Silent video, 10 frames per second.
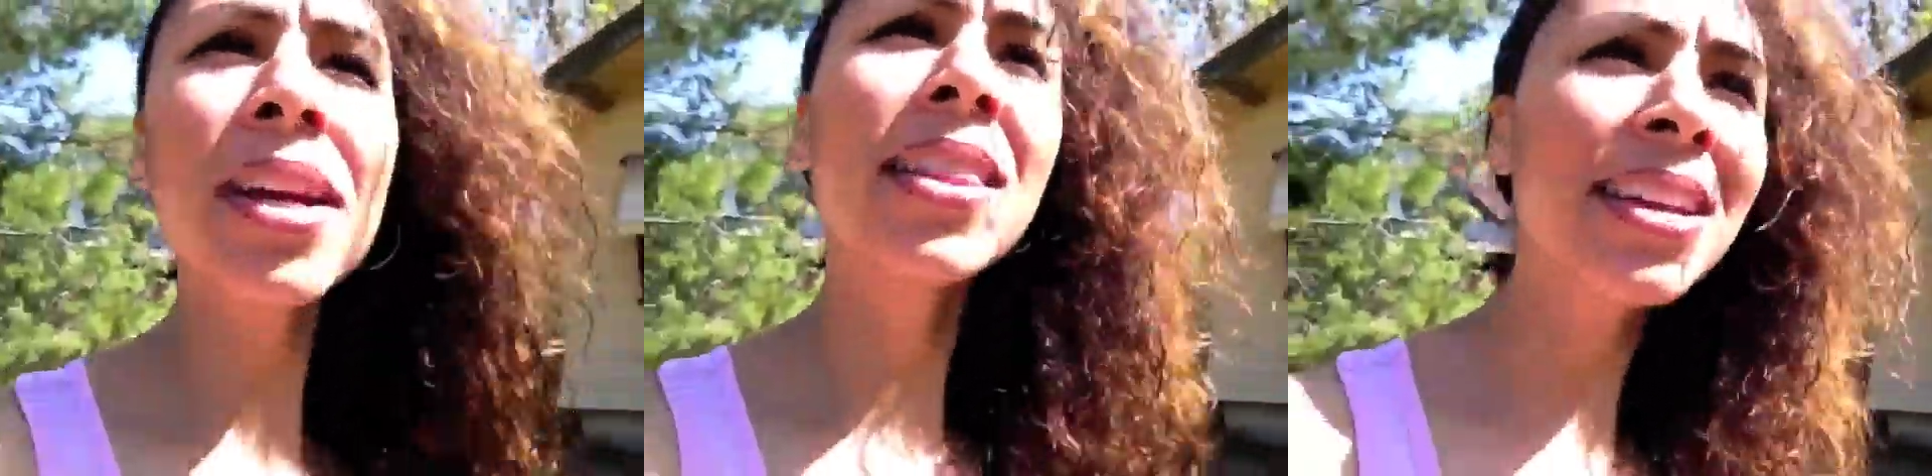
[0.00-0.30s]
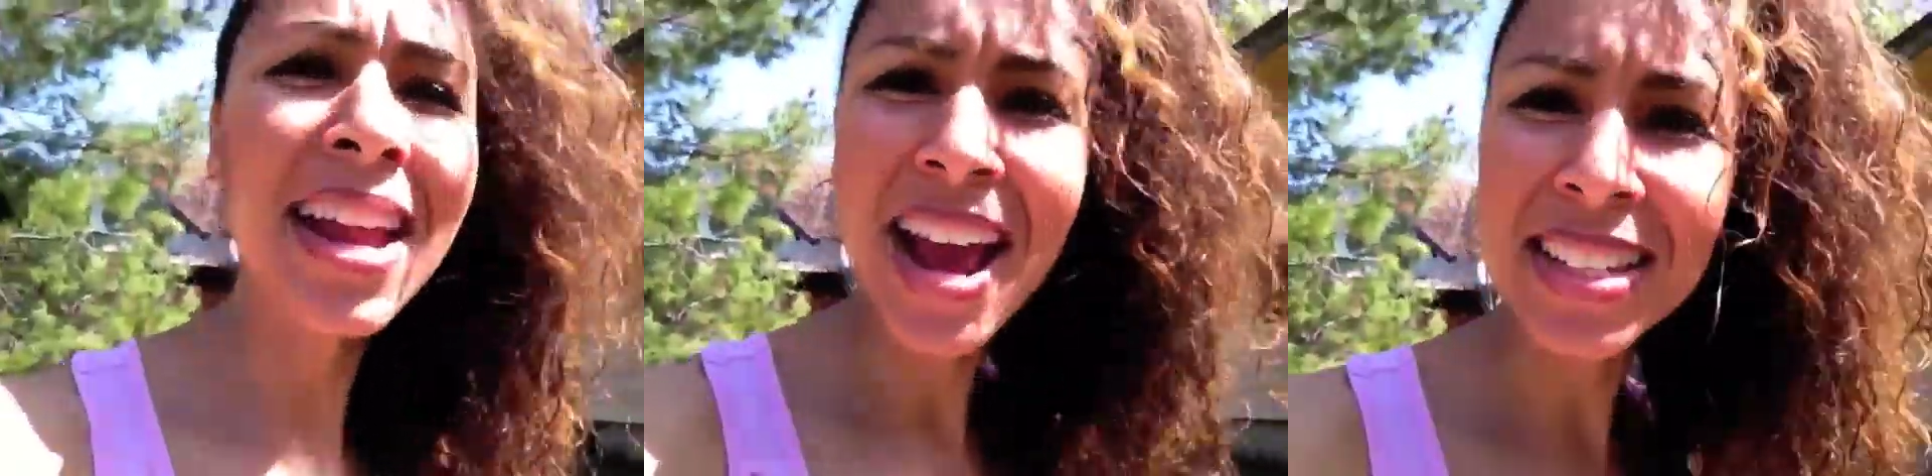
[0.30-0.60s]
of the
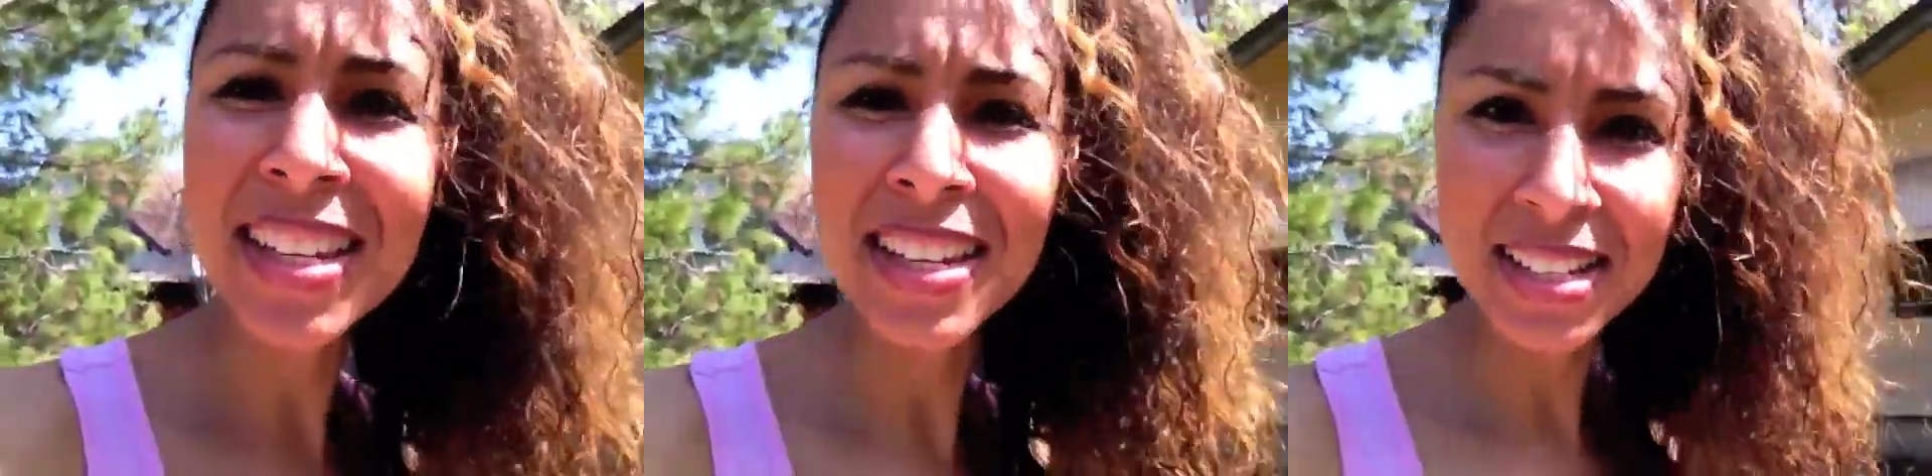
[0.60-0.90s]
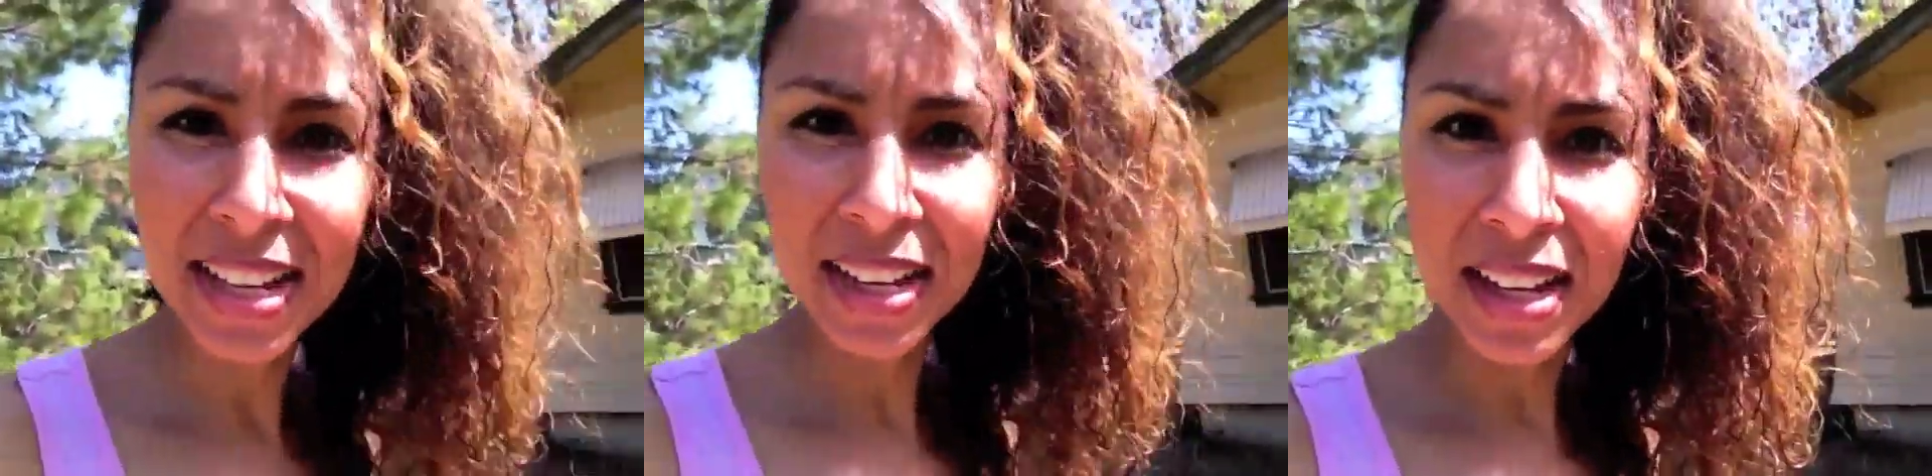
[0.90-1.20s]

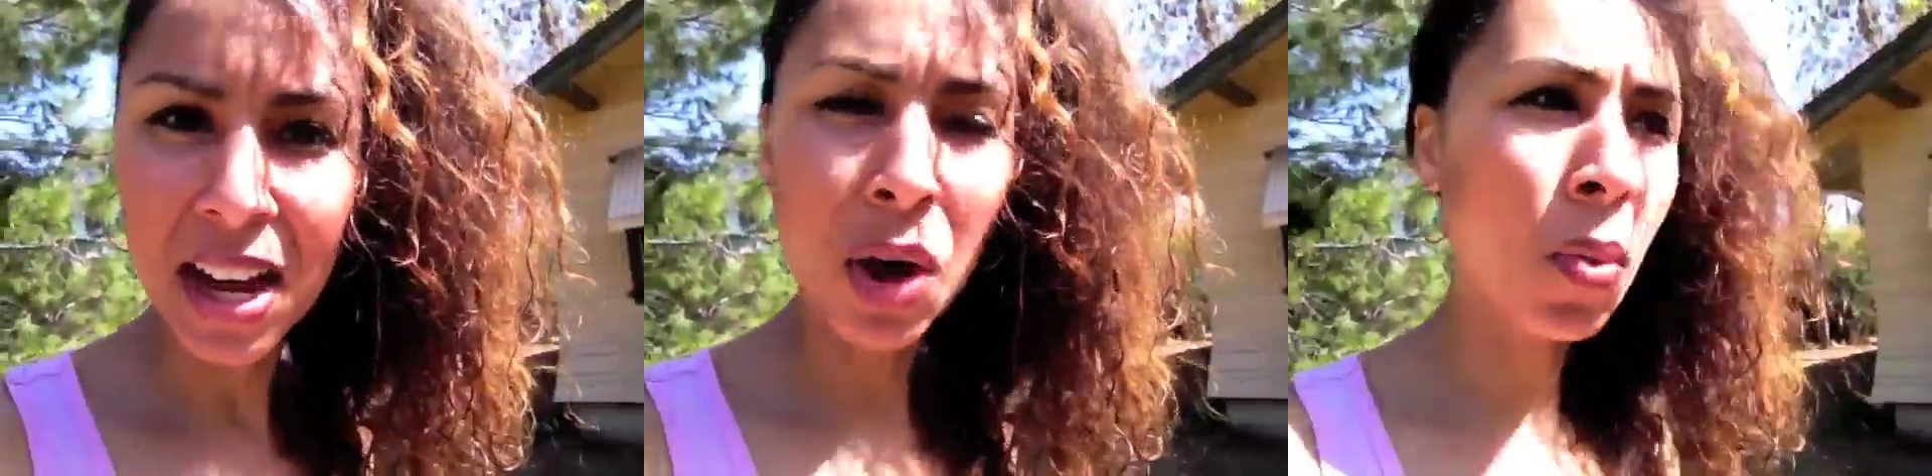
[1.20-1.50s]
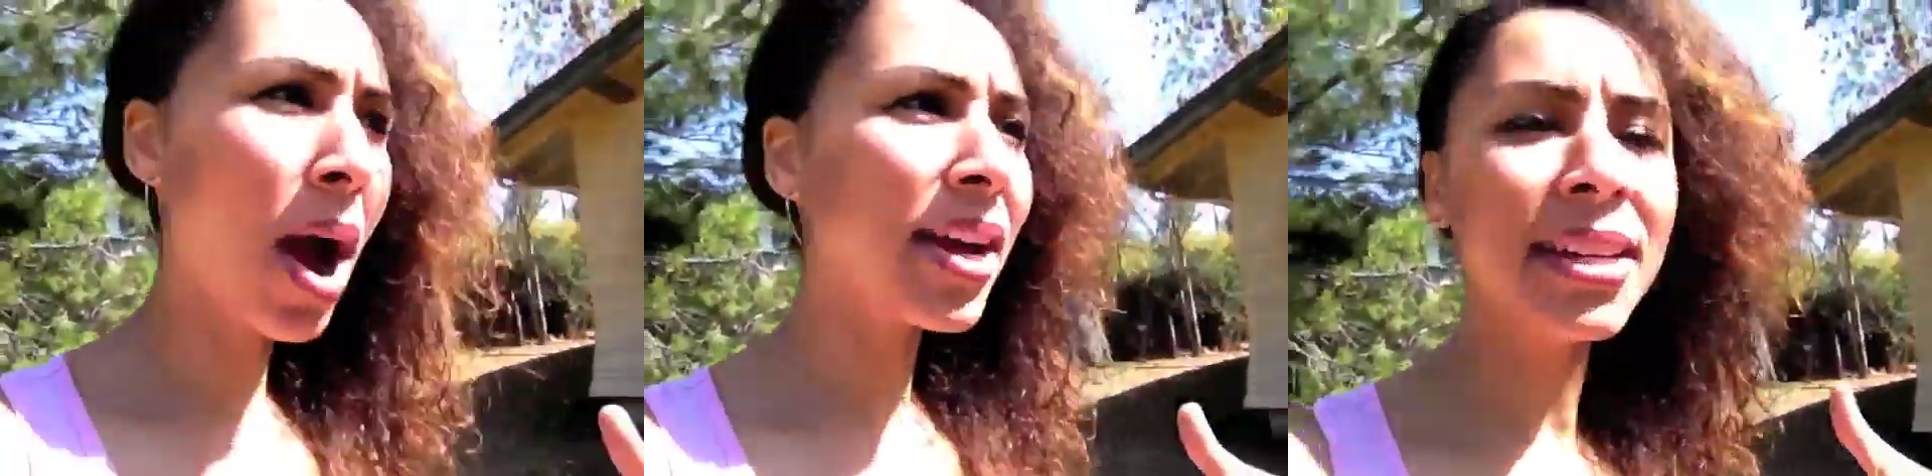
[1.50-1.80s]
nastiness and gunk.
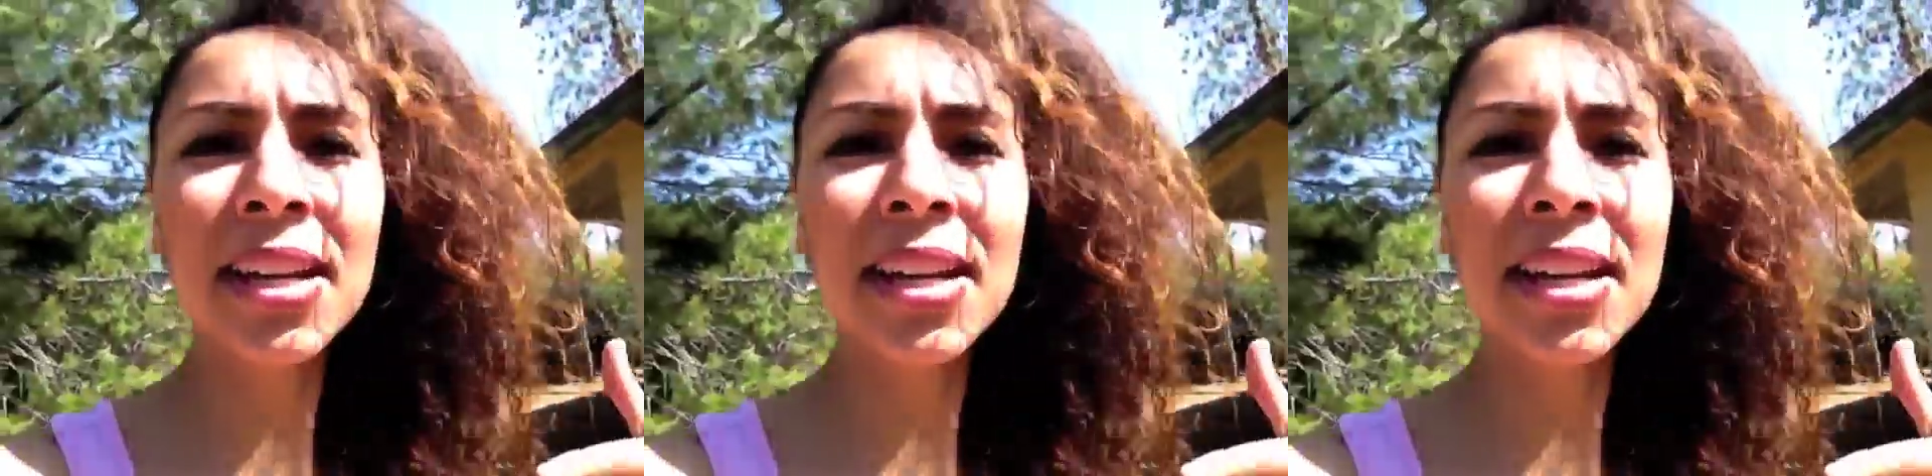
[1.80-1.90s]
Why did